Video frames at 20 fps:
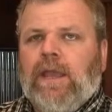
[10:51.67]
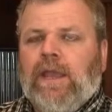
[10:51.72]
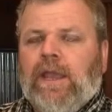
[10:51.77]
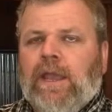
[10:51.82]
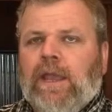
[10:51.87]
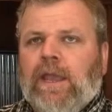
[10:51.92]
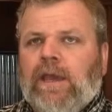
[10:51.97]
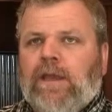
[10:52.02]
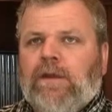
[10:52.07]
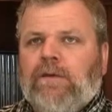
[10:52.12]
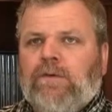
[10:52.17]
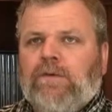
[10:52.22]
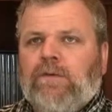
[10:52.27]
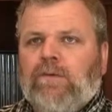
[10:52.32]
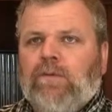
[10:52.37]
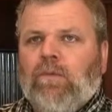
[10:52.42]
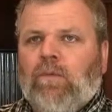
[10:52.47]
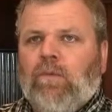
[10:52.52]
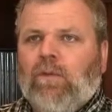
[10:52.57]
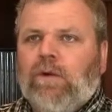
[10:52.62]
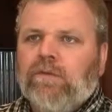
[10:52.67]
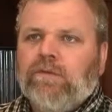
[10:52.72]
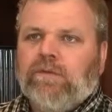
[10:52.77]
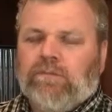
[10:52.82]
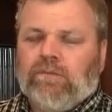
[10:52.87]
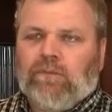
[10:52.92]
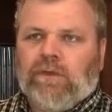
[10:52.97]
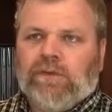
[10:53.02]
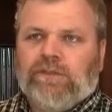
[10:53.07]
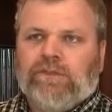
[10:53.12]
And one of the
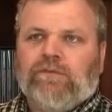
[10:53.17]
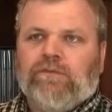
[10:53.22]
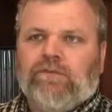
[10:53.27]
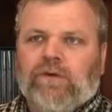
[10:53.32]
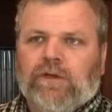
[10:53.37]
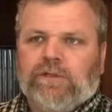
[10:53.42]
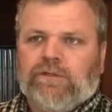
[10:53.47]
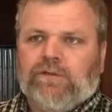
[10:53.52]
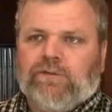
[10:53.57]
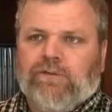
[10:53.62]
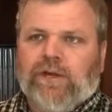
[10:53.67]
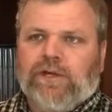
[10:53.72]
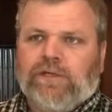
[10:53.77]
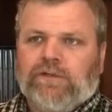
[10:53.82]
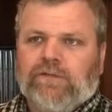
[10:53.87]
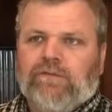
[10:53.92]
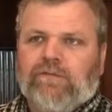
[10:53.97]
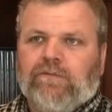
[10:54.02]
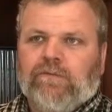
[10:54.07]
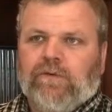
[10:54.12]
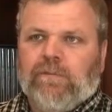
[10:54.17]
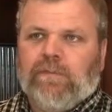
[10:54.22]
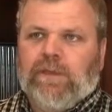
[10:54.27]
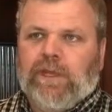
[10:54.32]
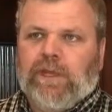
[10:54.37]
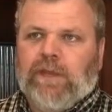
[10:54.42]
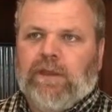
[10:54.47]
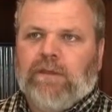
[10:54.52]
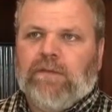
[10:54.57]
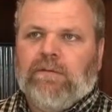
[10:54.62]
points of frustration for
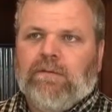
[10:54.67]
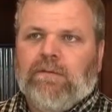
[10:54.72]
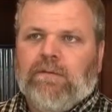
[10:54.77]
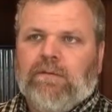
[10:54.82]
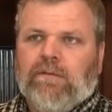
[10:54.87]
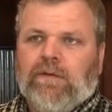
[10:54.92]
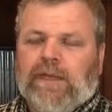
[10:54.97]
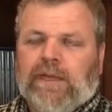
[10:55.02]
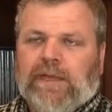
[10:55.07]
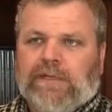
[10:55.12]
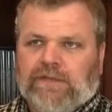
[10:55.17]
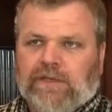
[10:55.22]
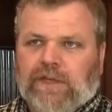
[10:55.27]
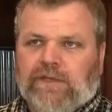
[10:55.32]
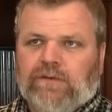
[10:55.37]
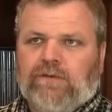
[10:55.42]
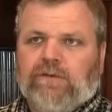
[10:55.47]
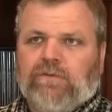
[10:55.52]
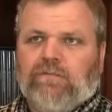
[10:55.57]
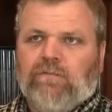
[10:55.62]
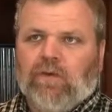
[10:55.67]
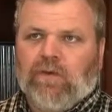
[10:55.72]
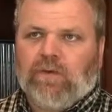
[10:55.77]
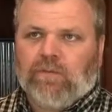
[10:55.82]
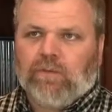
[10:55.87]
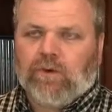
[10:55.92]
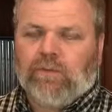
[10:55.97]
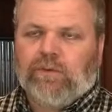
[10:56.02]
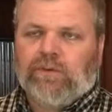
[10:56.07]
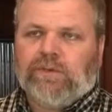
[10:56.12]
me as I took more and
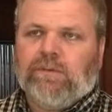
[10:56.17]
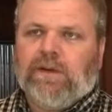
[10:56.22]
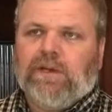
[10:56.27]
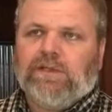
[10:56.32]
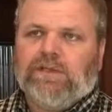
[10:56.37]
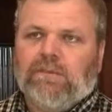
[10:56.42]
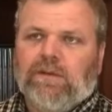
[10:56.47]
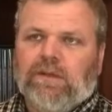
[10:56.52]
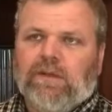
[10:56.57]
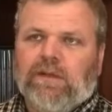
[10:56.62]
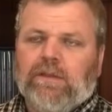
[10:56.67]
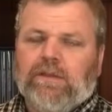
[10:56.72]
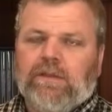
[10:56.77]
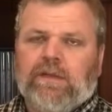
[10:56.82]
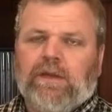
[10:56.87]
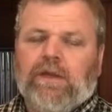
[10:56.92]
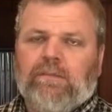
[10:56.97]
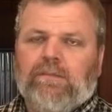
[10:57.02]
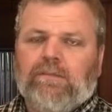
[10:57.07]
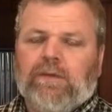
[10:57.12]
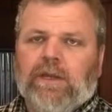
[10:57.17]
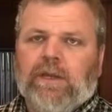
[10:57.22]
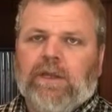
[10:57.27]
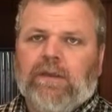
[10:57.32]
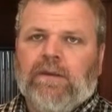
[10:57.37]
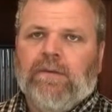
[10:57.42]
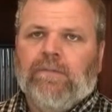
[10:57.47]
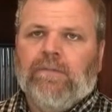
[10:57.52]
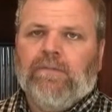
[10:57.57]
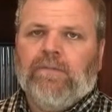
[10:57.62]
more responsibility in the company
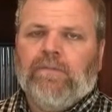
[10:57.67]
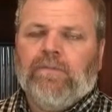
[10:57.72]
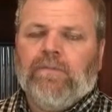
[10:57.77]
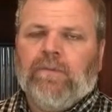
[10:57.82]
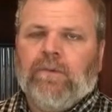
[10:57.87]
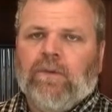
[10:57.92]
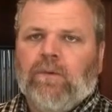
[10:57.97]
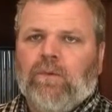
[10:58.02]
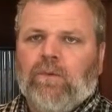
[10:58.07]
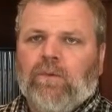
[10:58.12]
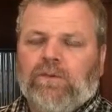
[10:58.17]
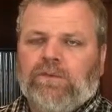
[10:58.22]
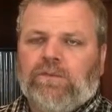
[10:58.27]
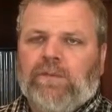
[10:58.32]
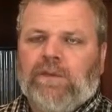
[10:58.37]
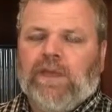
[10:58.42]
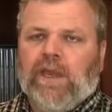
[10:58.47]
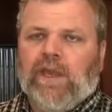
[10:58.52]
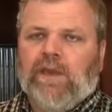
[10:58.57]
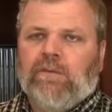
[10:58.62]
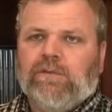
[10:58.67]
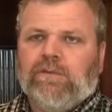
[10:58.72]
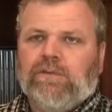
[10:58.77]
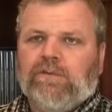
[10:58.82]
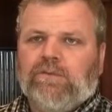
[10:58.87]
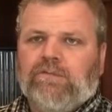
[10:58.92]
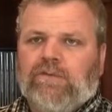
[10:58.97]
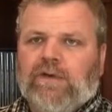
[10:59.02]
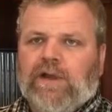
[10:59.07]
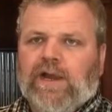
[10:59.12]
was being able to
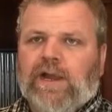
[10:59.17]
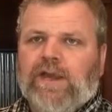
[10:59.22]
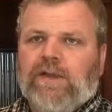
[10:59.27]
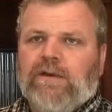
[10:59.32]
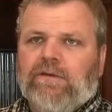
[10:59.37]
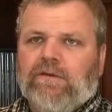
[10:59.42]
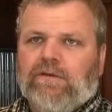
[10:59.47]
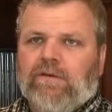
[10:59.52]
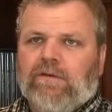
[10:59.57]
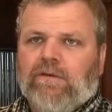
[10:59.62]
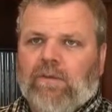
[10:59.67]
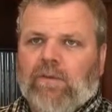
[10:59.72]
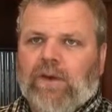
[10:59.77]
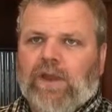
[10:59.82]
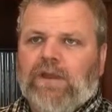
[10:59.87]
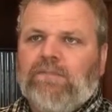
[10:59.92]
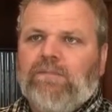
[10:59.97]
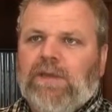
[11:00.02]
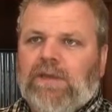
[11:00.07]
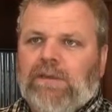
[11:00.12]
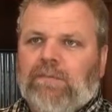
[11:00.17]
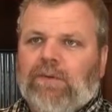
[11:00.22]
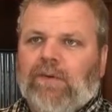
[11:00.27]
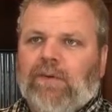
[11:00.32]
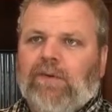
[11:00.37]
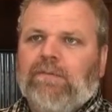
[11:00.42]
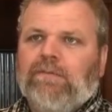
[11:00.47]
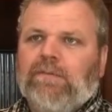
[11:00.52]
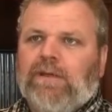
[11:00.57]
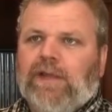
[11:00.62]
find the right
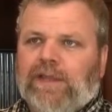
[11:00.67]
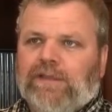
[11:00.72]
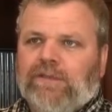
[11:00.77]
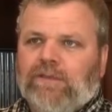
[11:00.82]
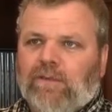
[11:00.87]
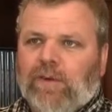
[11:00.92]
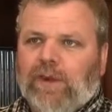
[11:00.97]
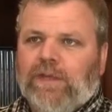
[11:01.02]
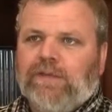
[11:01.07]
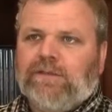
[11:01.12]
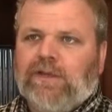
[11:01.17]
people at the right